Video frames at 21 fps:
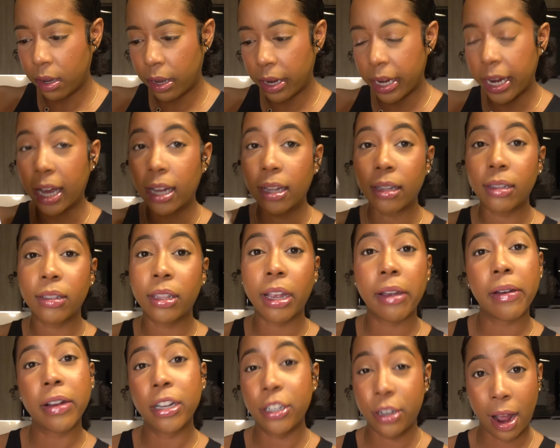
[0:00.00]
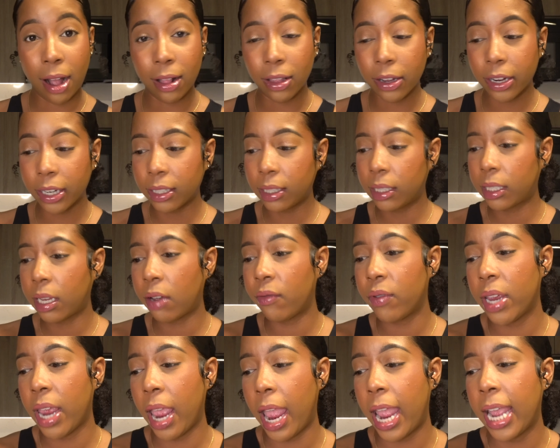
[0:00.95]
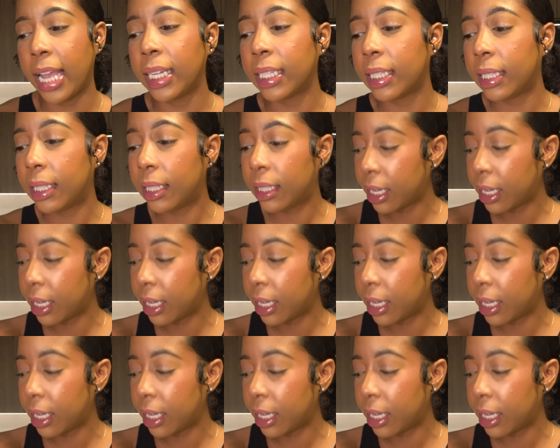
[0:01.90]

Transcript: Yeah, they're $1.78.